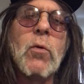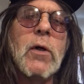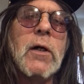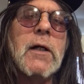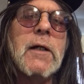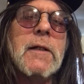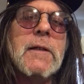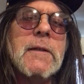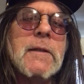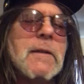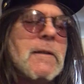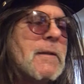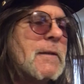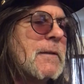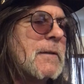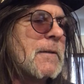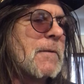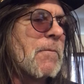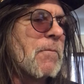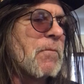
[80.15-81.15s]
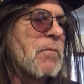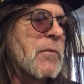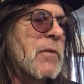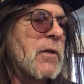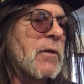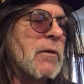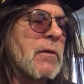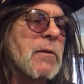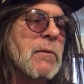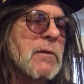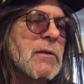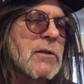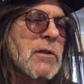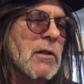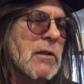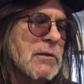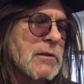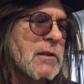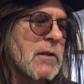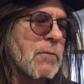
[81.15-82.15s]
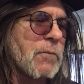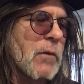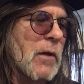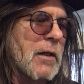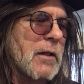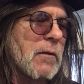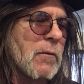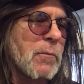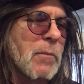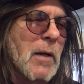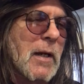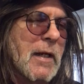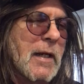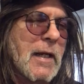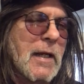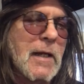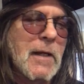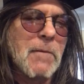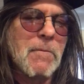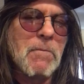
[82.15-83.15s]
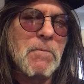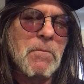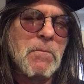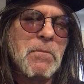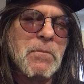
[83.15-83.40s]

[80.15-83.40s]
what? You know, he was constantly fighting with my aunt